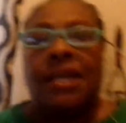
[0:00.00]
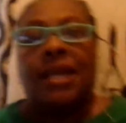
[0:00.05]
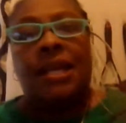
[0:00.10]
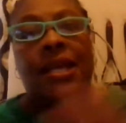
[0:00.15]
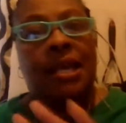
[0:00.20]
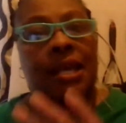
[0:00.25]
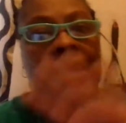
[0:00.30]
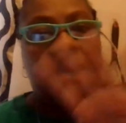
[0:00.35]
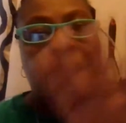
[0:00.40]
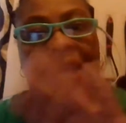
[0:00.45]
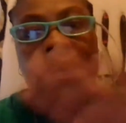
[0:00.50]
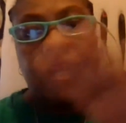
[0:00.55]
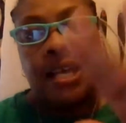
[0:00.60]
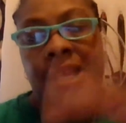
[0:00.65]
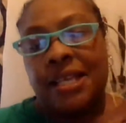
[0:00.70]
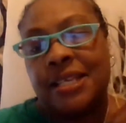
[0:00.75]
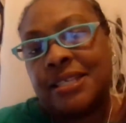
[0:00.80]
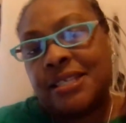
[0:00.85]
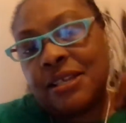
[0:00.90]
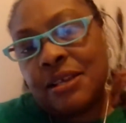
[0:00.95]
Hey
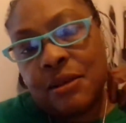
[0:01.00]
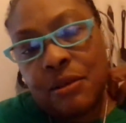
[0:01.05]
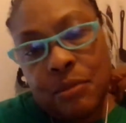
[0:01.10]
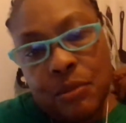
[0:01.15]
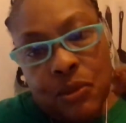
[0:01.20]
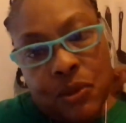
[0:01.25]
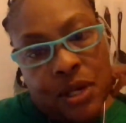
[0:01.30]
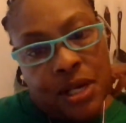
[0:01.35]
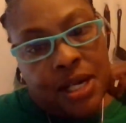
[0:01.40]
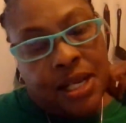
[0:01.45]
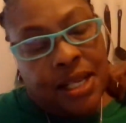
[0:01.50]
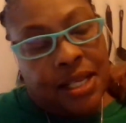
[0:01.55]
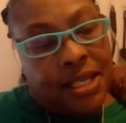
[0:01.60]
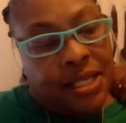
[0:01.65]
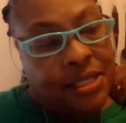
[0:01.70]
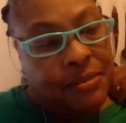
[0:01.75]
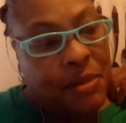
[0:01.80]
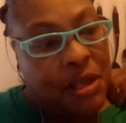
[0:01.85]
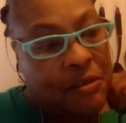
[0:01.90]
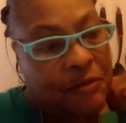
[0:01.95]
guys, good morning.
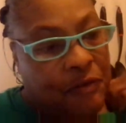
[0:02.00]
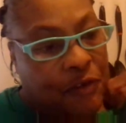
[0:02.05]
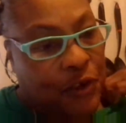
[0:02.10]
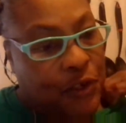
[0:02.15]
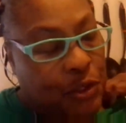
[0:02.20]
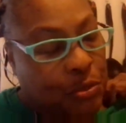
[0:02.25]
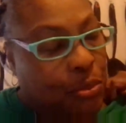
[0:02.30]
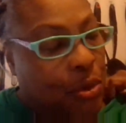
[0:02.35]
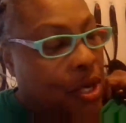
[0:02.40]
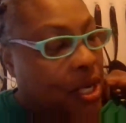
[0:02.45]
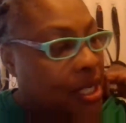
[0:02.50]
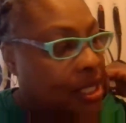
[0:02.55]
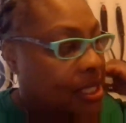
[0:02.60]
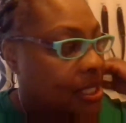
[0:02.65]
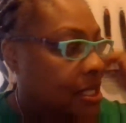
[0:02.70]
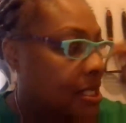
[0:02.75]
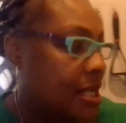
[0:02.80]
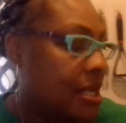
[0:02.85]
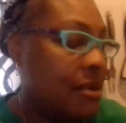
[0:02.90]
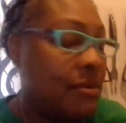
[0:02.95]
It's my first break of
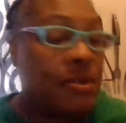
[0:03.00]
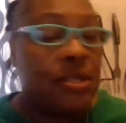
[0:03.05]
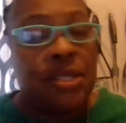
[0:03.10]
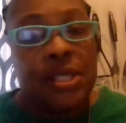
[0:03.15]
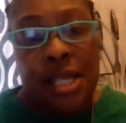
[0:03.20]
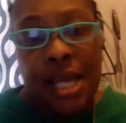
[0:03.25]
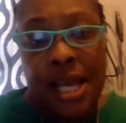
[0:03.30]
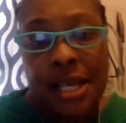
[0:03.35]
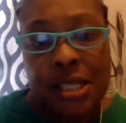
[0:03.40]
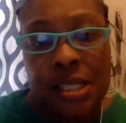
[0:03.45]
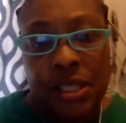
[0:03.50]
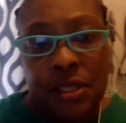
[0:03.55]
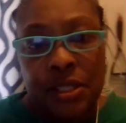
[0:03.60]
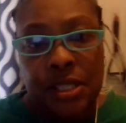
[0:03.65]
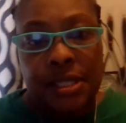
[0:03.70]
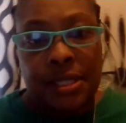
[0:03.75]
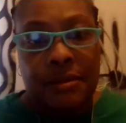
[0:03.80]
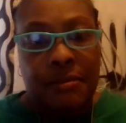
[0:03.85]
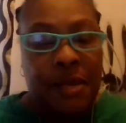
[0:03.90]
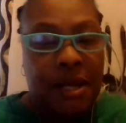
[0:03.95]
the day, which is actually
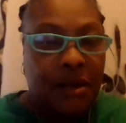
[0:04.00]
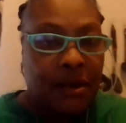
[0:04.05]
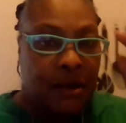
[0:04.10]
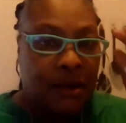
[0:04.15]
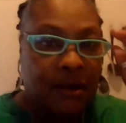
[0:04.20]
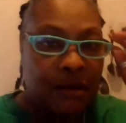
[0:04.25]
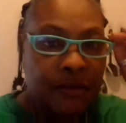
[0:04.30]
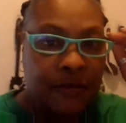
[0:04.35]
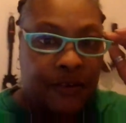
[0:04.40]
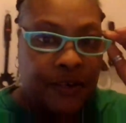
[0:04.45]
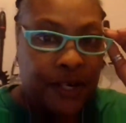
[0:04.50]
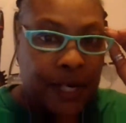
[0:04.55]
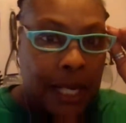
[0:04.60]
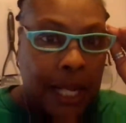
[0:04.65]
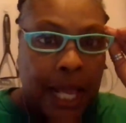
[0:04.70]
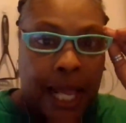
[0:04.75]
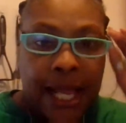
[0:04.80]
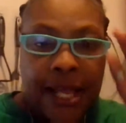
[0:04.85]
just about over.